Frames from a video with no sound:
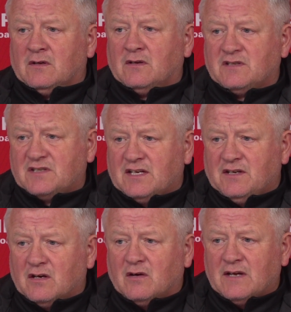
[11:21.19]
as I said,
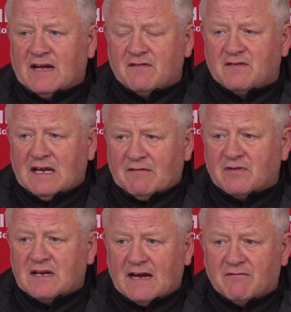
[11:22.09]
you know,
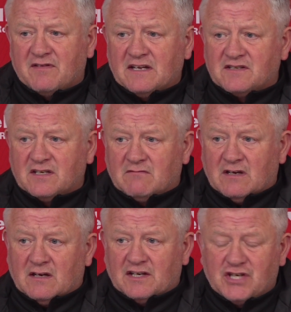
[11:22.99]
everything's
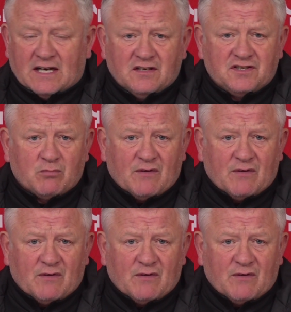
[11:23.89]
a challenge.